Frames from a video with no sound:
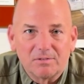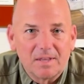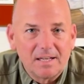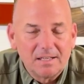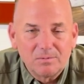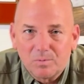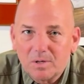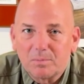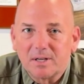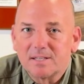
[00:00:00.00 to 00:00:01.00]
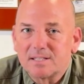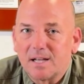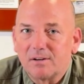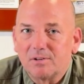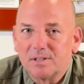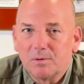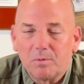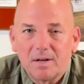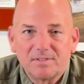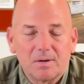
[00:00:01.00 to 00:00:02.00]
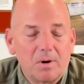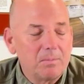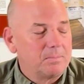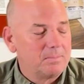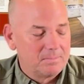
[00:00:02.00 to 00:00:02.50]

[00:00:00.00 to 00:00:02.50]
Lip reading: They didn't want to bring a designer in. The wife said, oh,